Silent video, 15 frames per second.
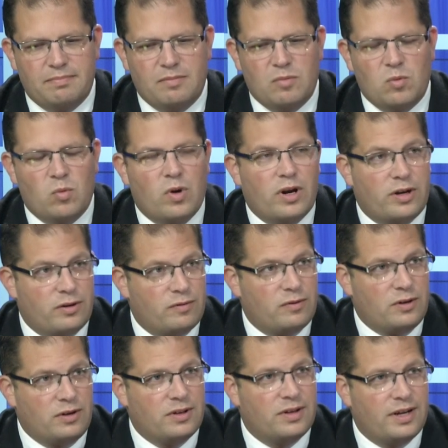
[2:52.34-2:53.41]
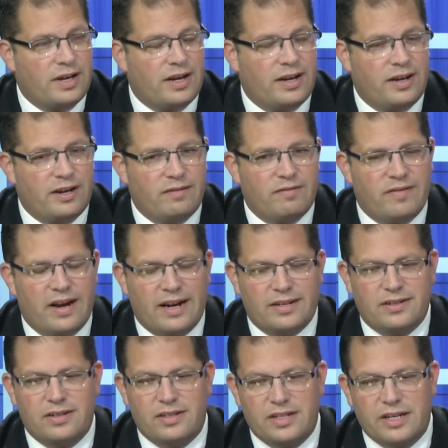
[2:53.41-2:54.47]
wonderful, in
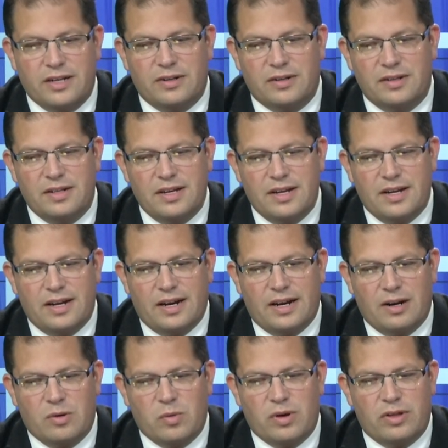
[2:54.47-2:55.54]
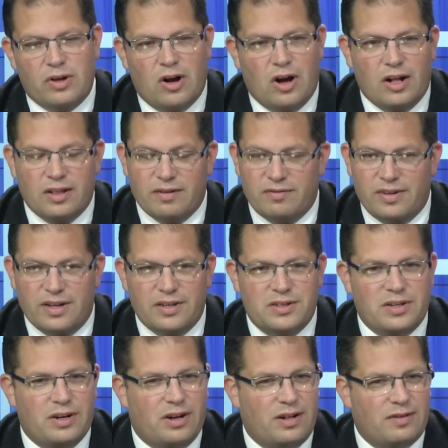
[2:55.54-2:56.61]
fact, to deal with all of this
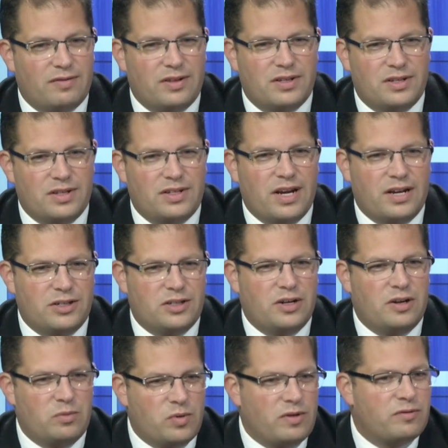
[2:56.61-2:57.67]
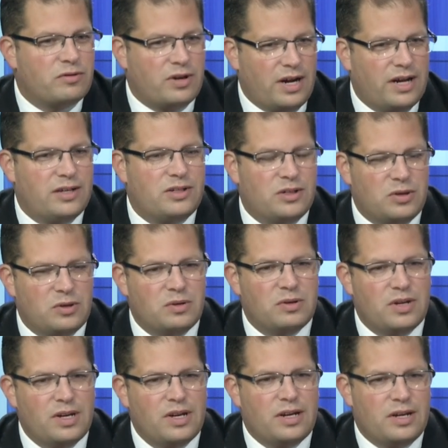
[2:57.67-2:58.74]
and all of this attention. And we've tried to,
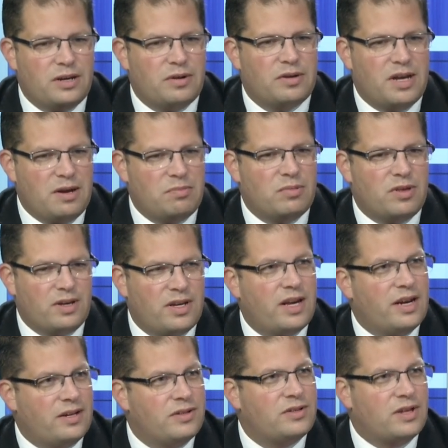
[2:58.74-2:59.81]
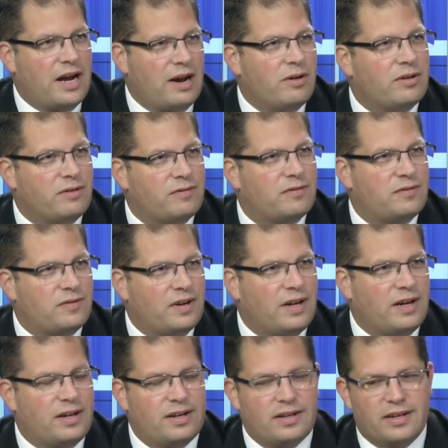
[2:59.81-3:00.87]
you know, keep the kids out
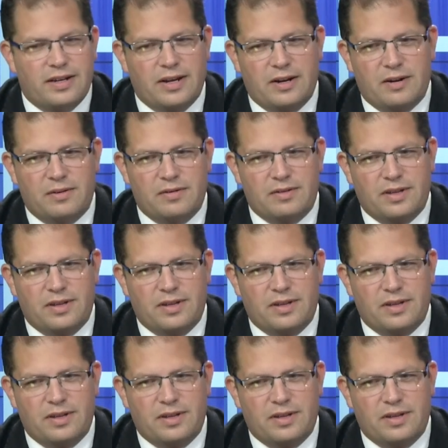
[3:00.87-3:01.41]
of, you know,